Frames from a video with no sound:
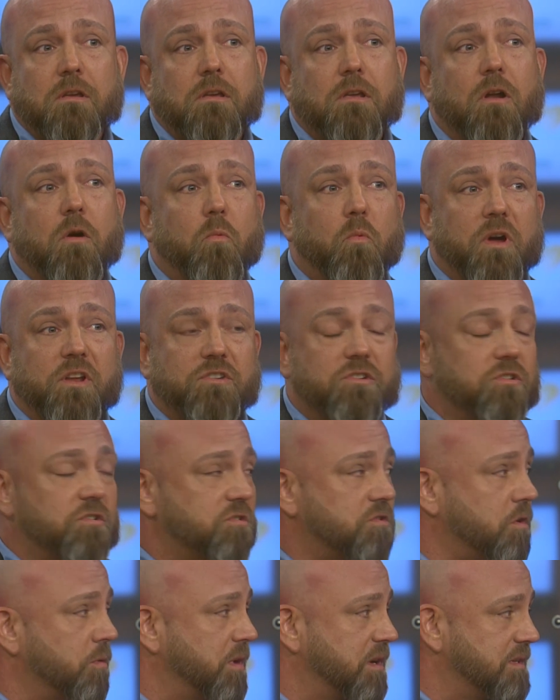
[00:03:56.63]
you know, once you're
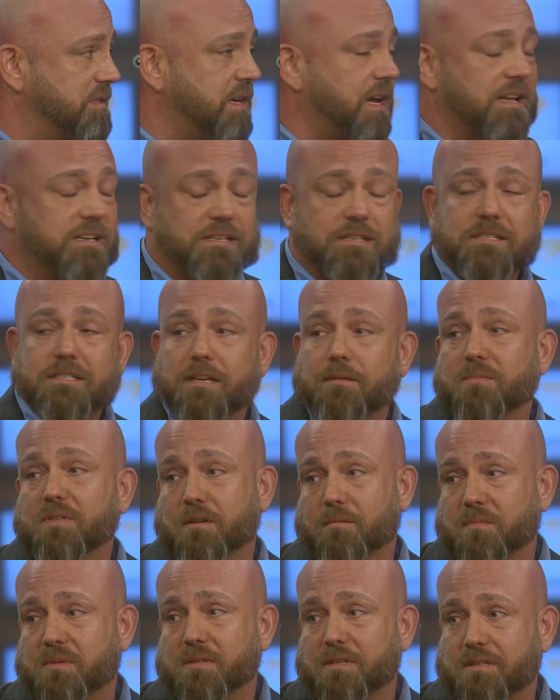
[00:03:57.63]
showing signs and
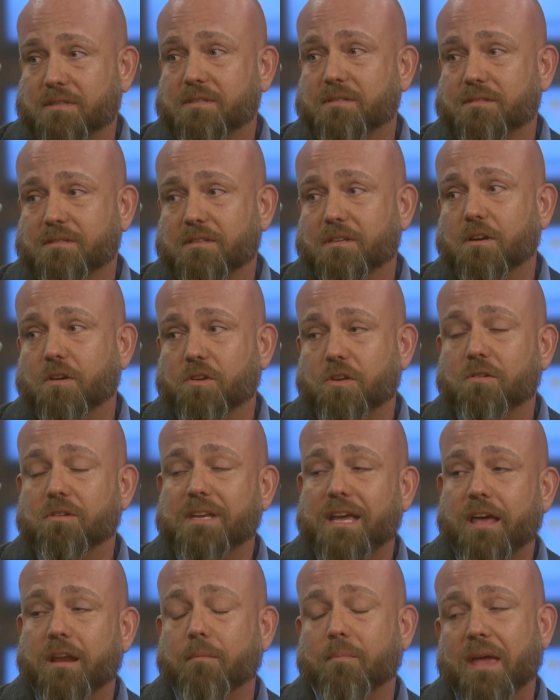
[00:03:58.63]
symptoms, it's, you know, you're
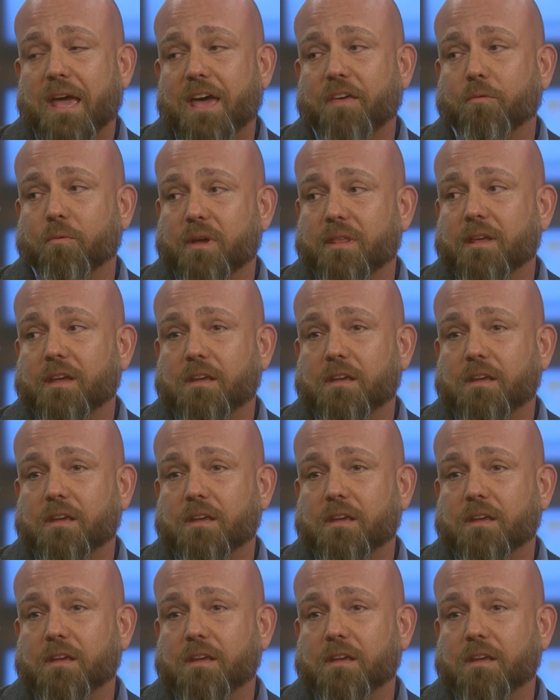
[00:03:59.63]
down a pathway